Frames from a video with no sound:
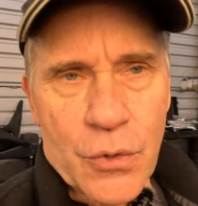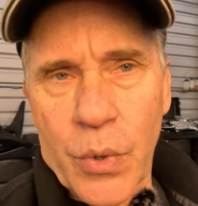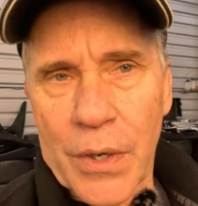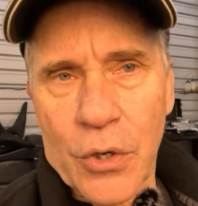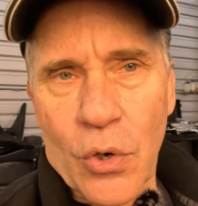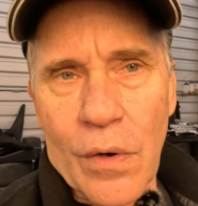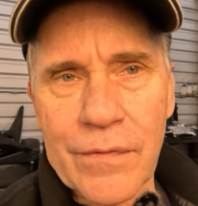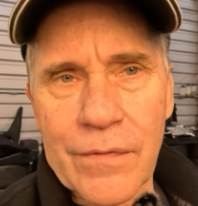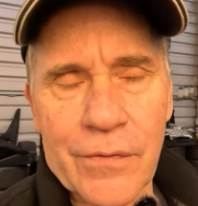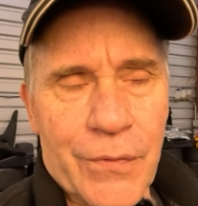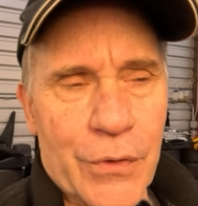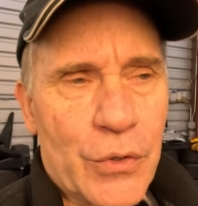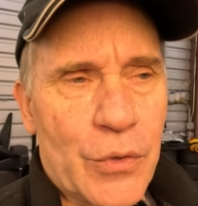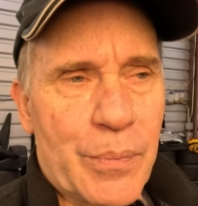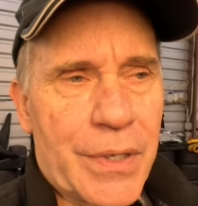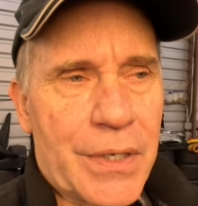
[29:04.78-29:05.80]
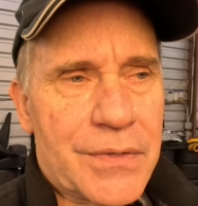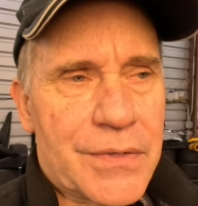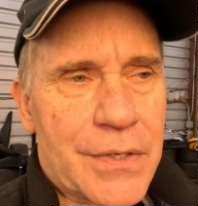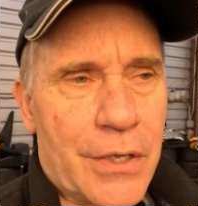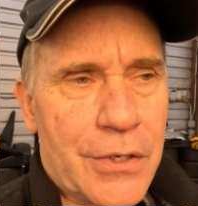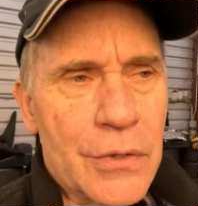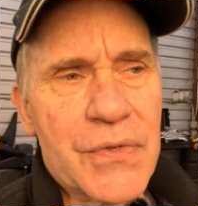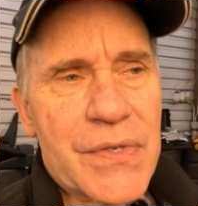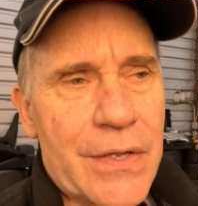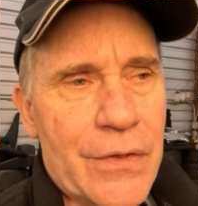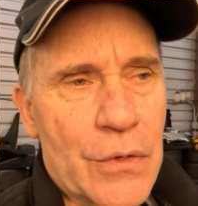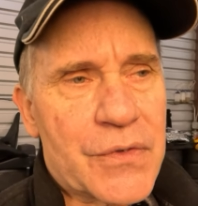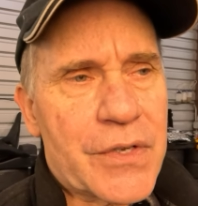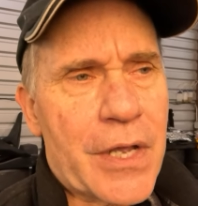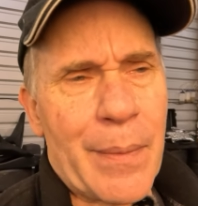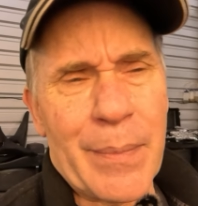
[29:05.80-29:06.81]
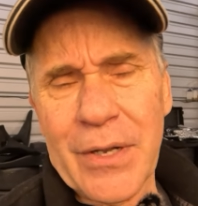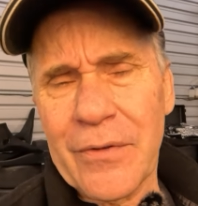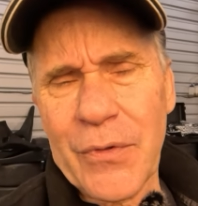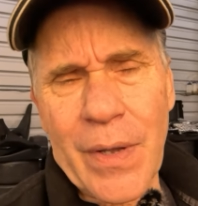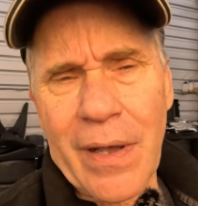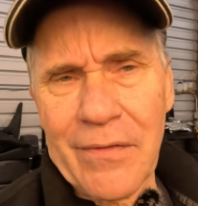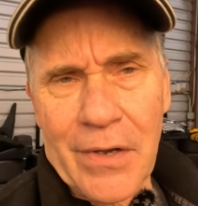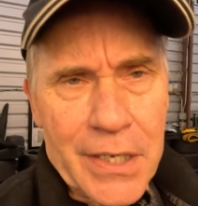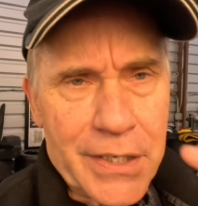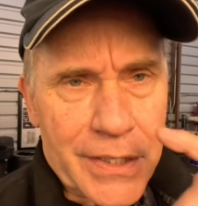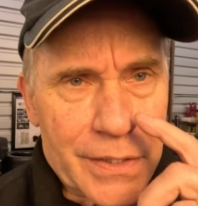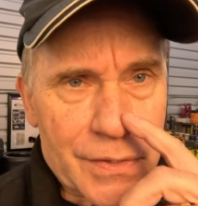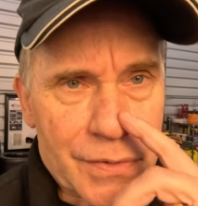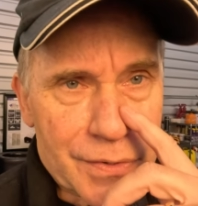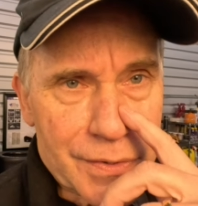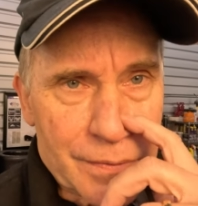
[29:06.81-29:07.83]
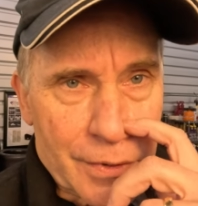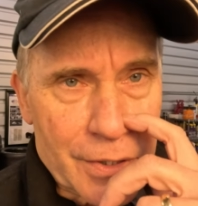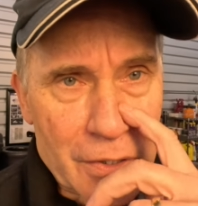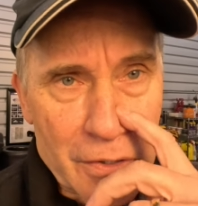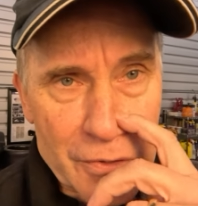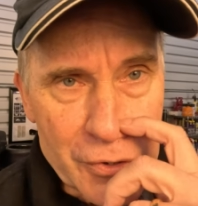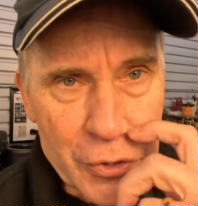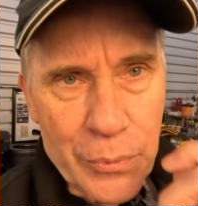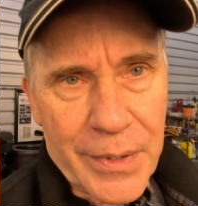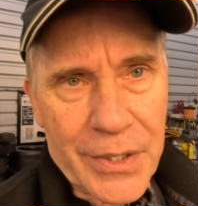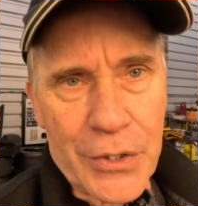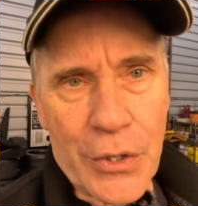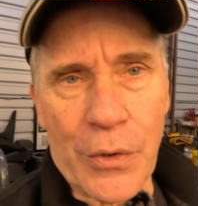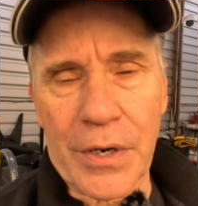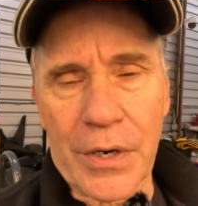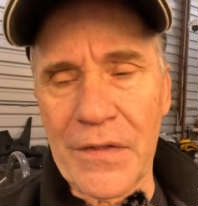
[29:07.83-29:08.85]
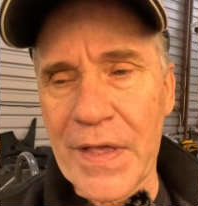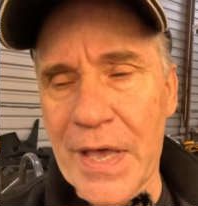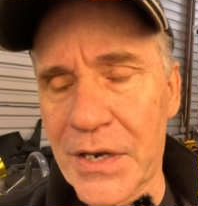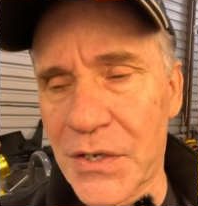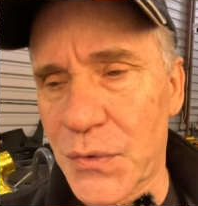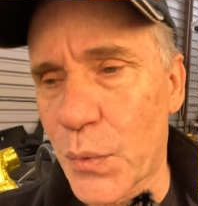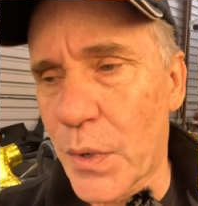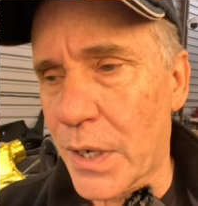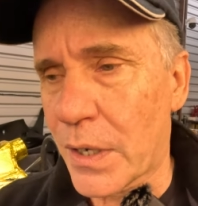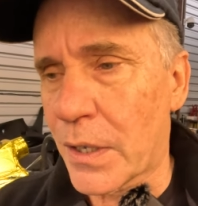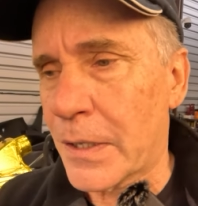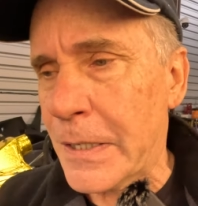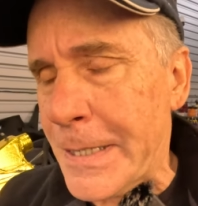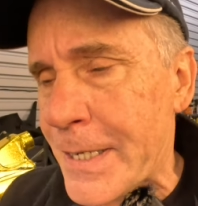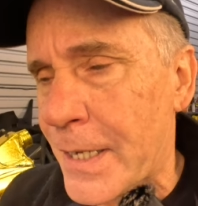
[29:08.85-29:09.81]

quick overview, but you'll see those coming. If you have ideas, you know, shoot me a note on that as well.